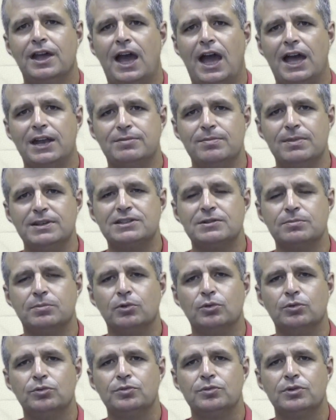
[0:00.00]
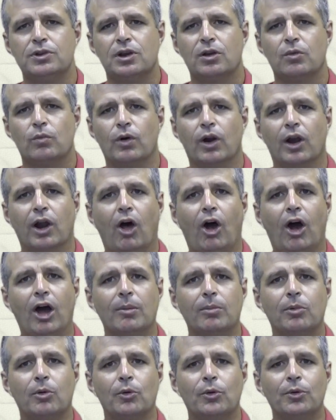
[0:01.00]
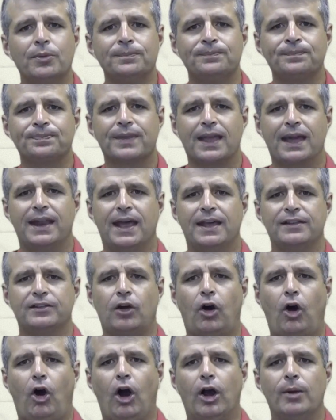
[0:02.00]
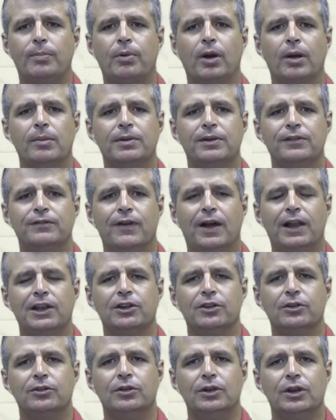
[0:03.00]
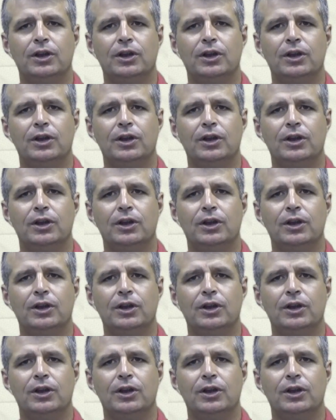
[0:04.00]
admissible, reliable, and has high probative value,